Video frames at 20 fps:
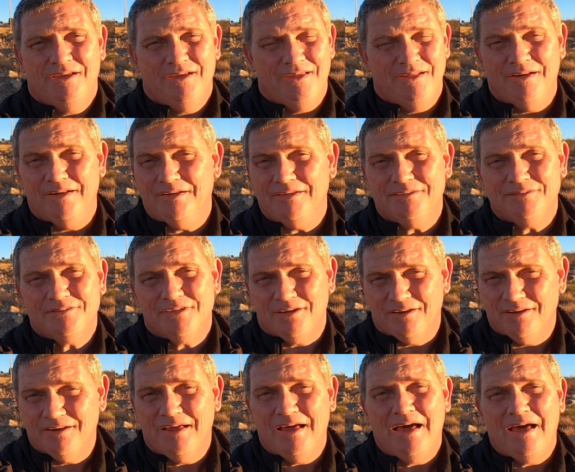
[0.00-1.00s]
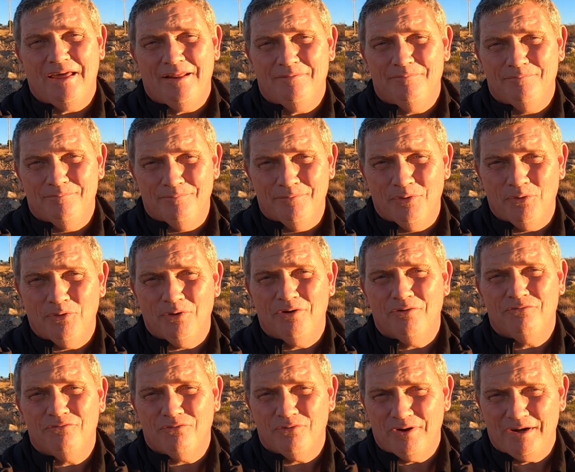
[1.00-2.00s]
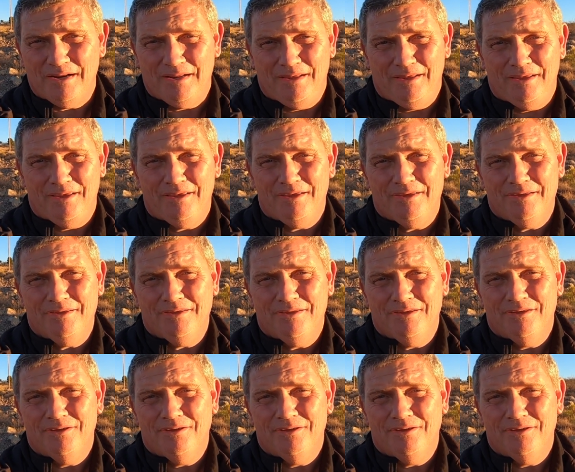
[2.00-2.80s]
And it is a lot more freeing